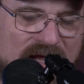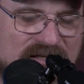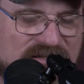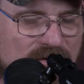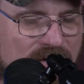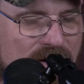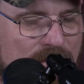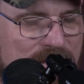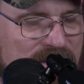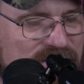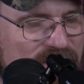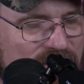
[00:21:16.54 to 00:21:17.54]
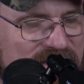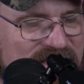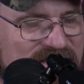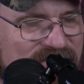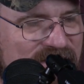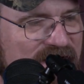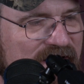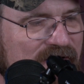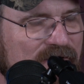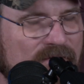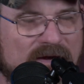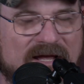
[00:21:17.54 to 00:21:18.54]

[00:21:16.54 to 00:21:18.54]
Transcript: So I hope you enjoyed this video.